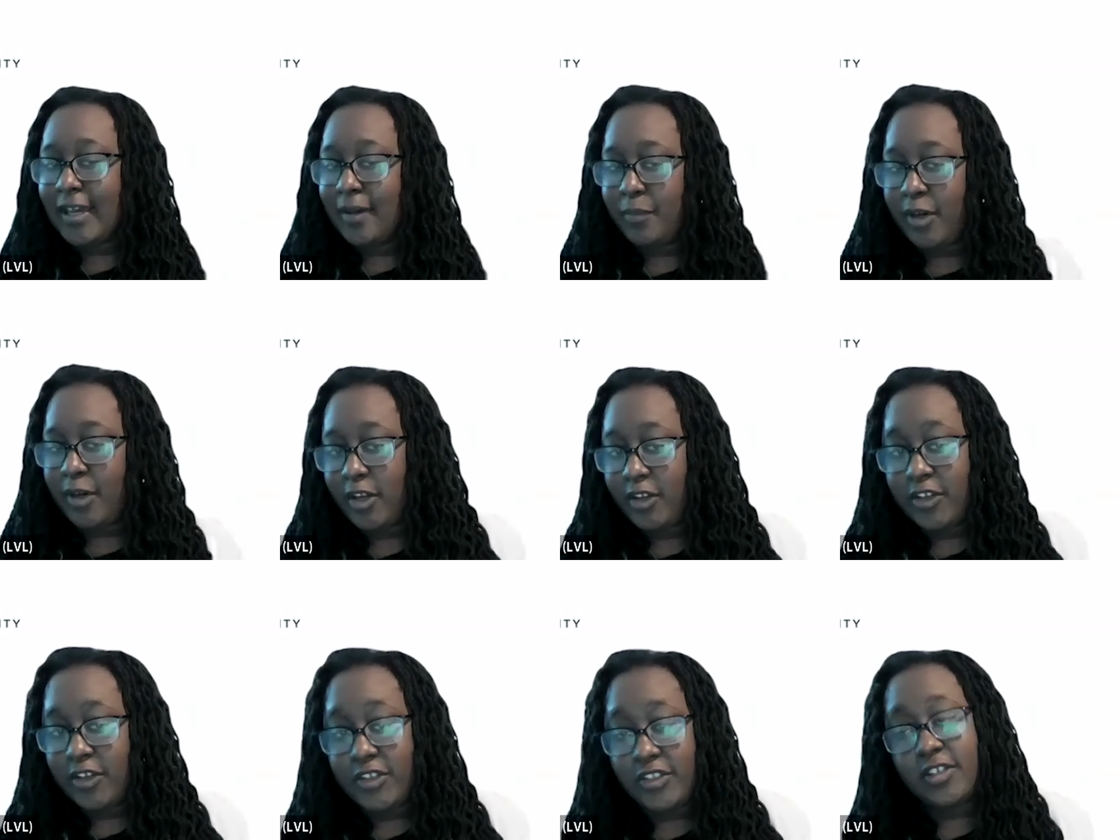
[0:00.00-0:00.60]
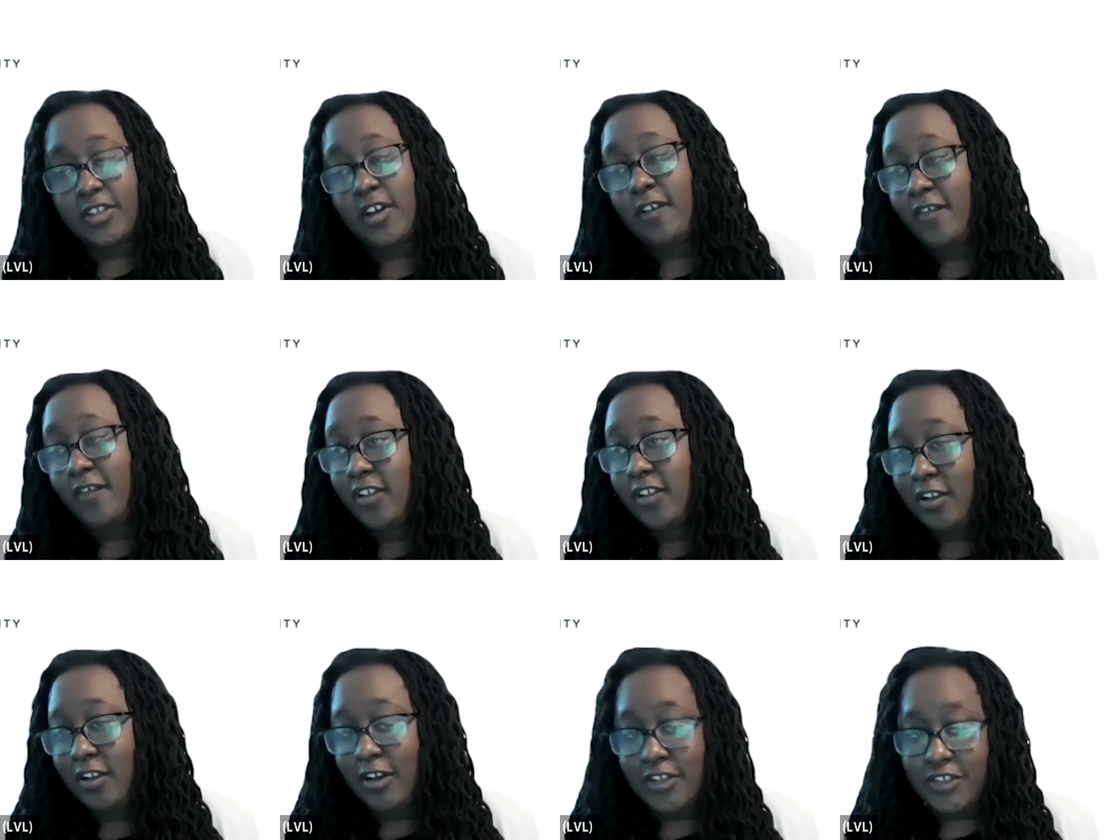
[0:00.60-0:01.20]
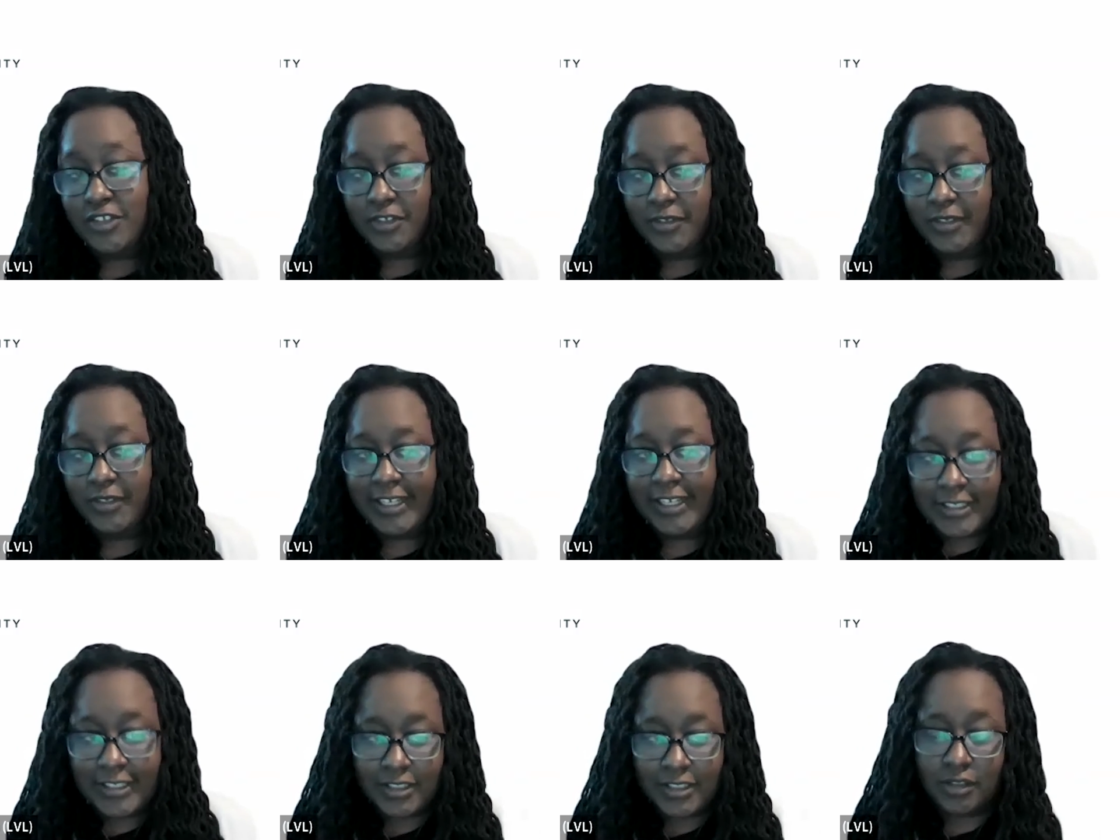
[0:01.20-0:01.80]
and partners over the last 2
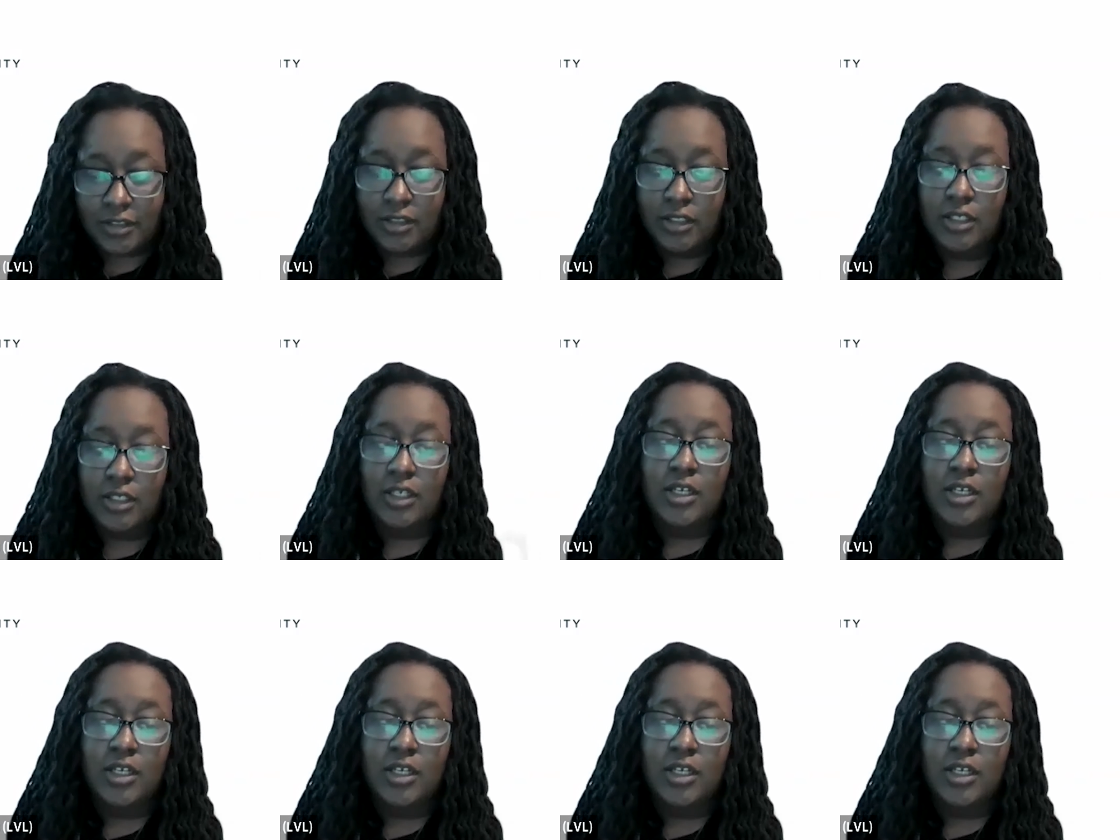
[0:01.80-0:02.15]
days.